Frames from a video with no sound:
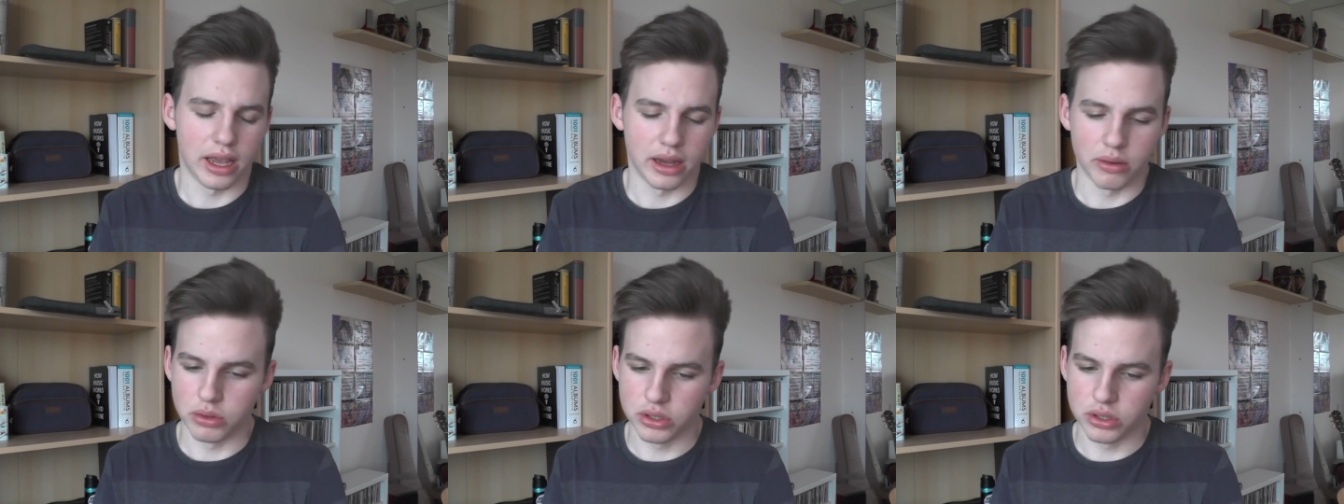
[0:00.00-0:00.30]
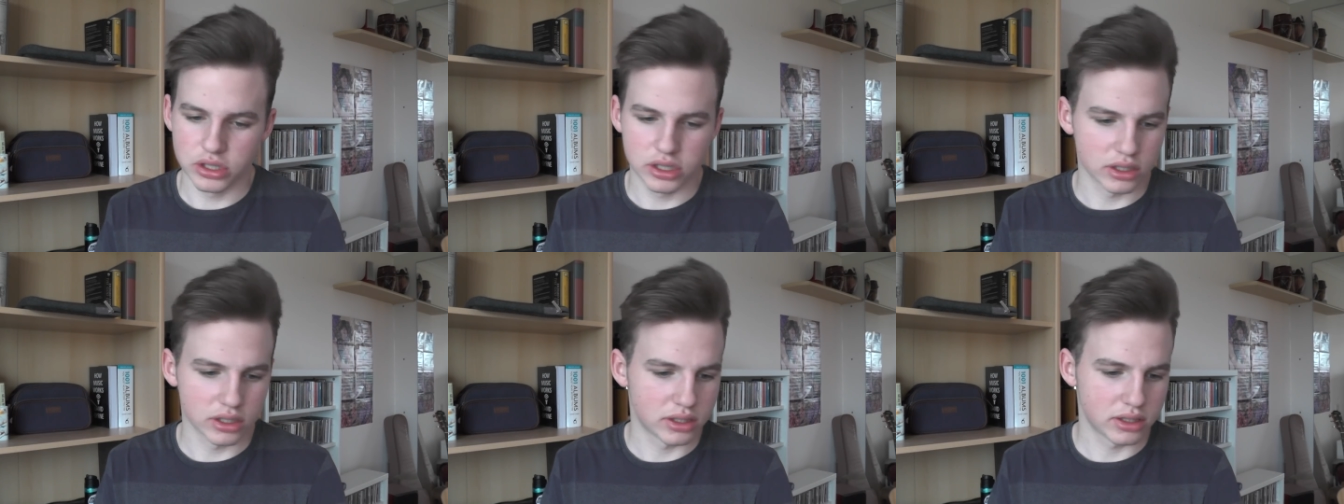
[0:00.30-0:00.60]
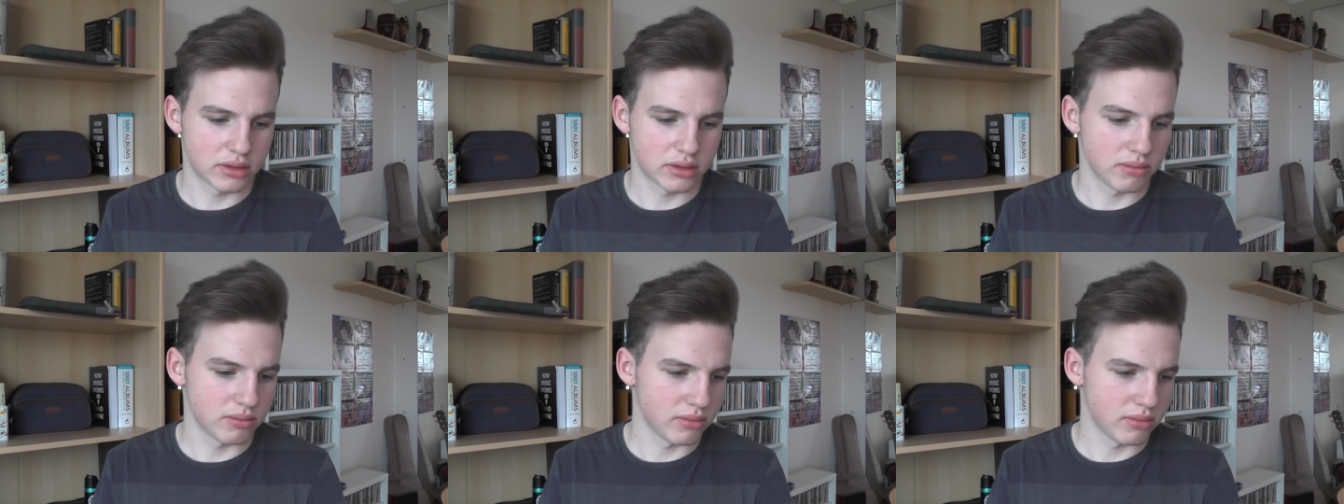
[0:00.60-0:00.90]
it
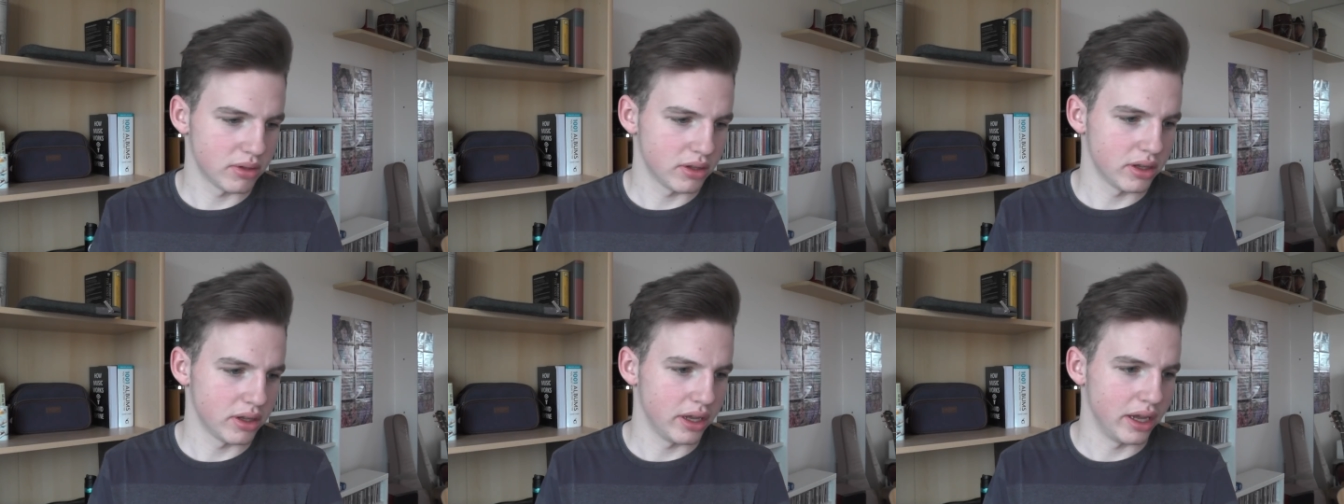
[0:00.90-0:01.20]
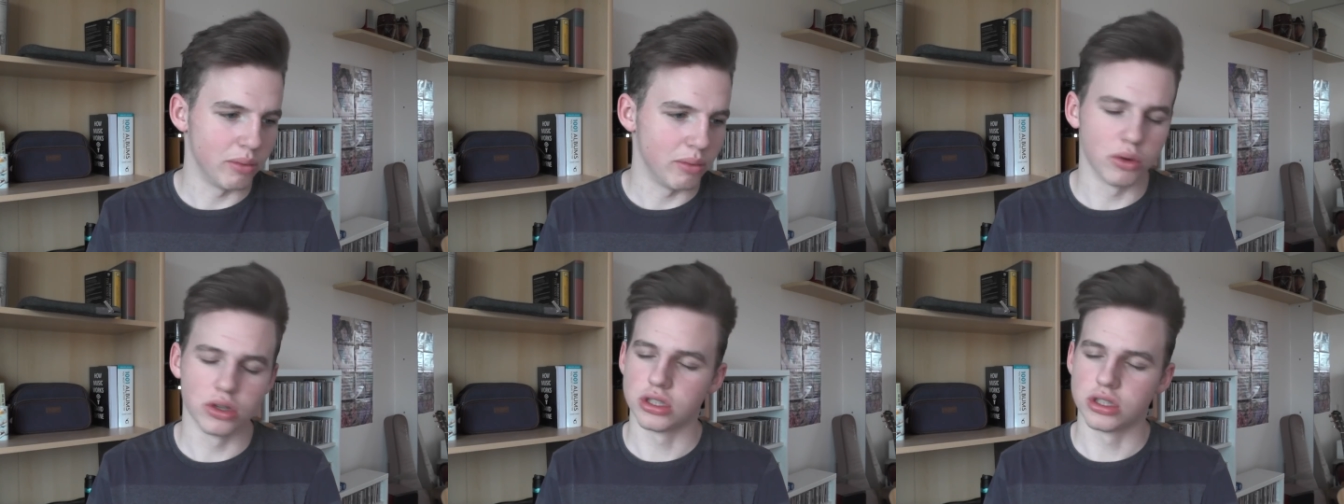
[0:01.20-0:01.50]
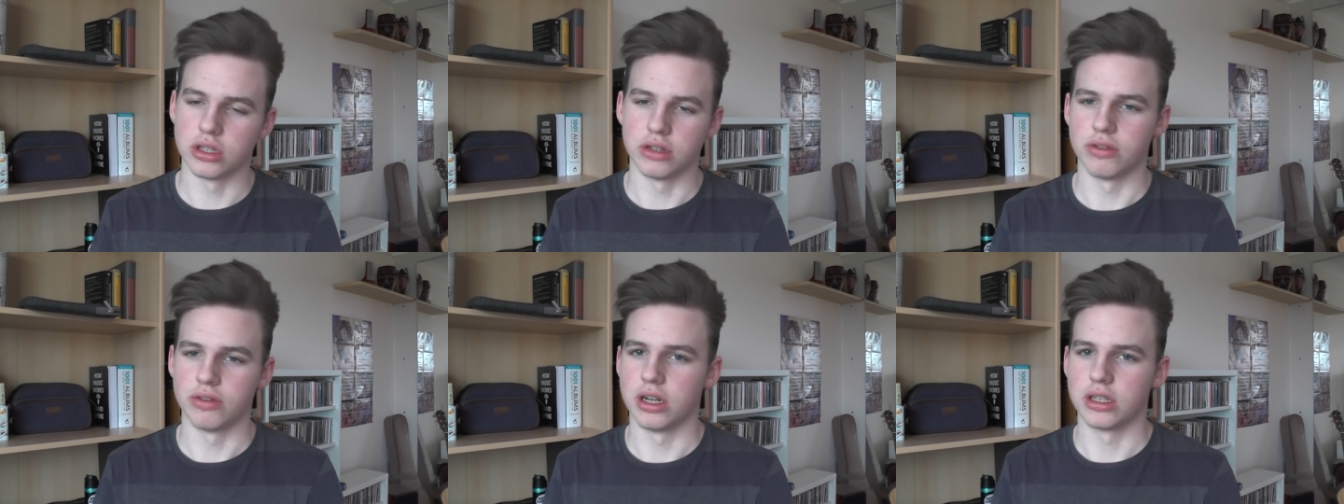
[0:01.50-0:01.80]

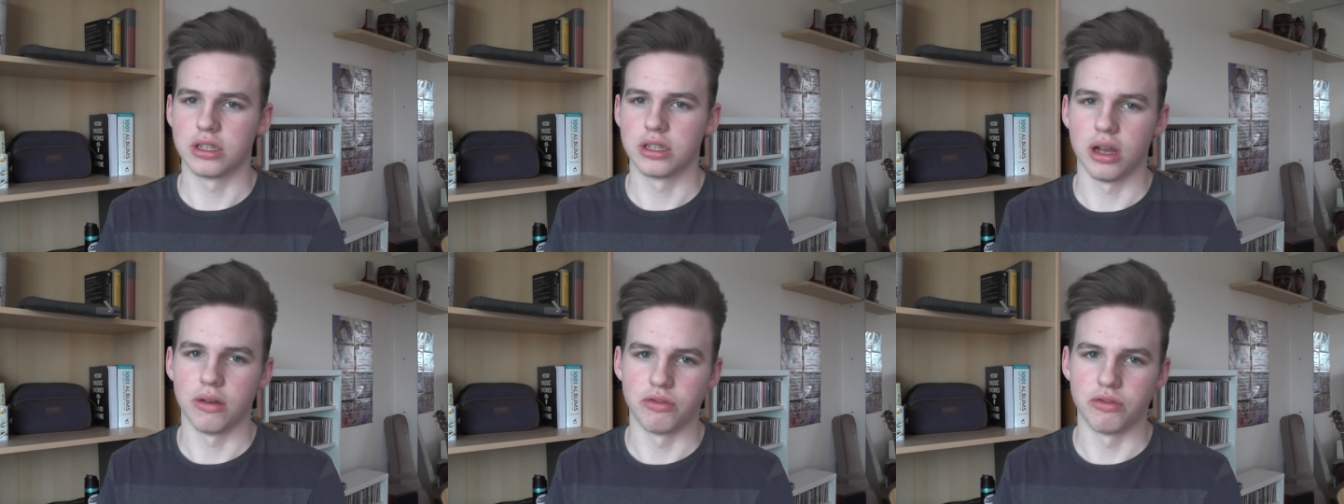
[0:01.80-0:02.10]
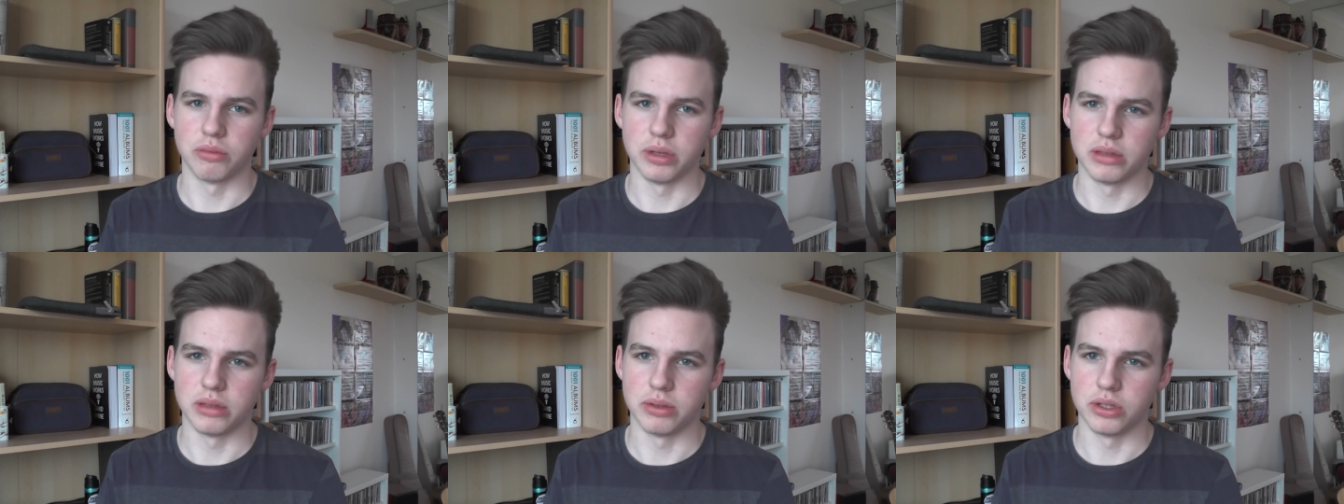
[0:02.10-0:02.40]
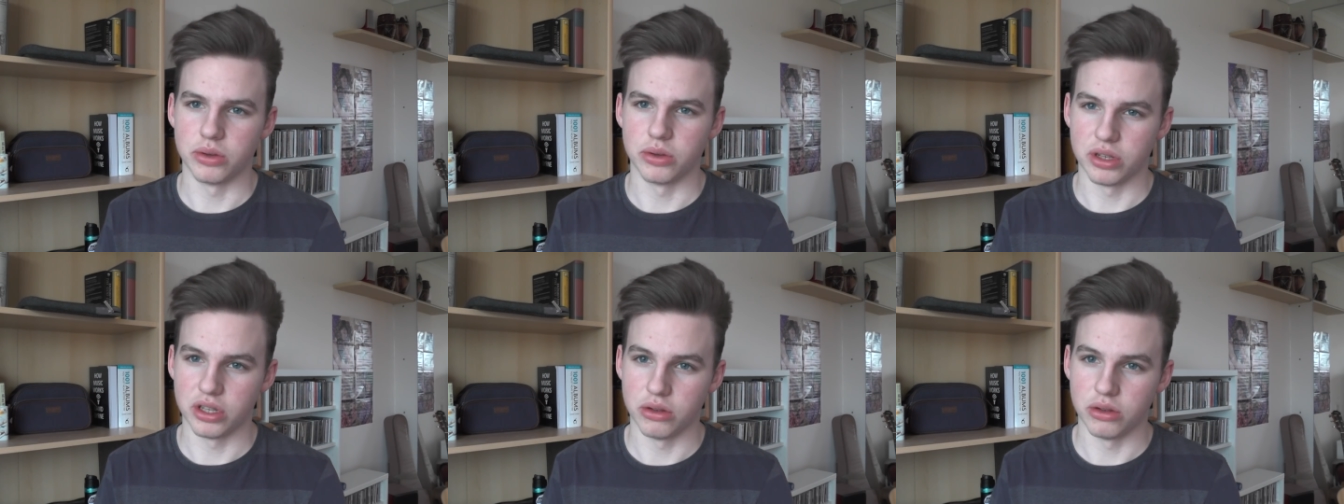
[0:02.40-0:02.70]
wasn't the right time for me to be
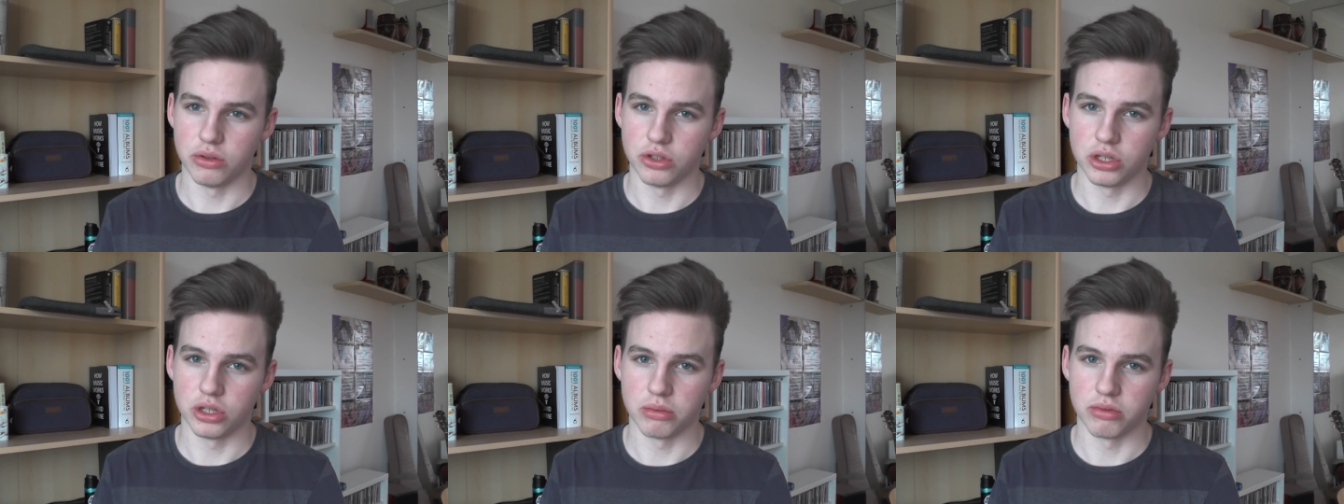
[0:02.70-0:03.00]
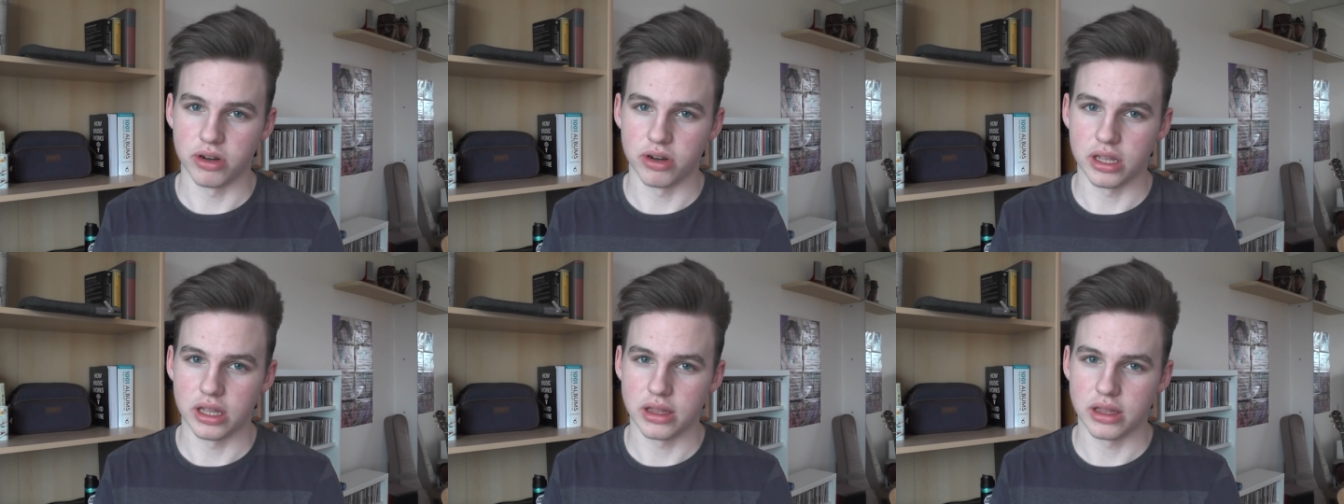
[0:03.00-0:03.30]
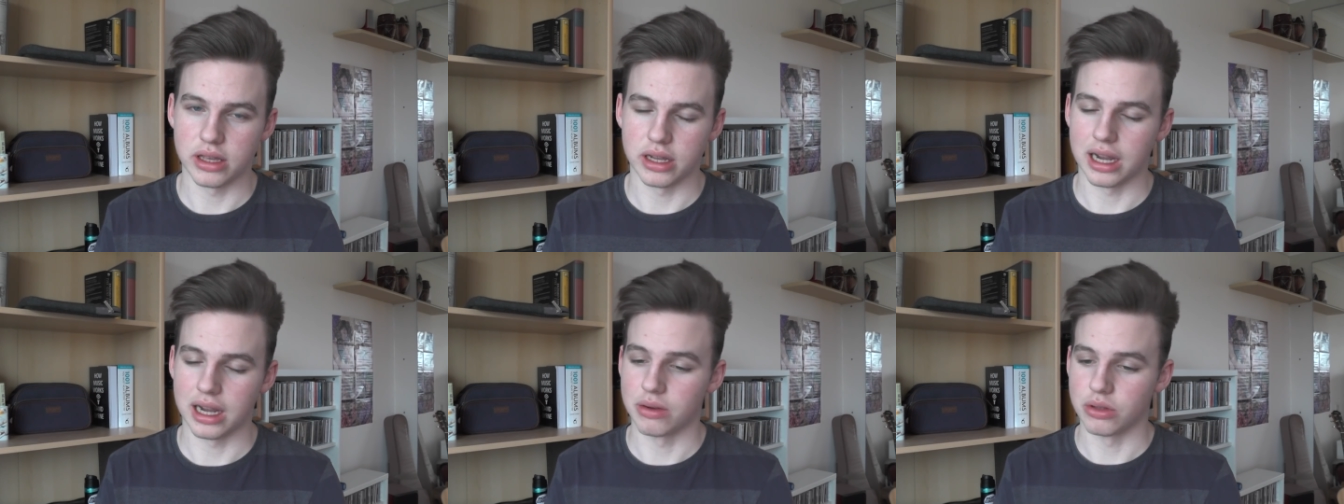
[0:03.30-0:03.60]
doing YouTube or anything.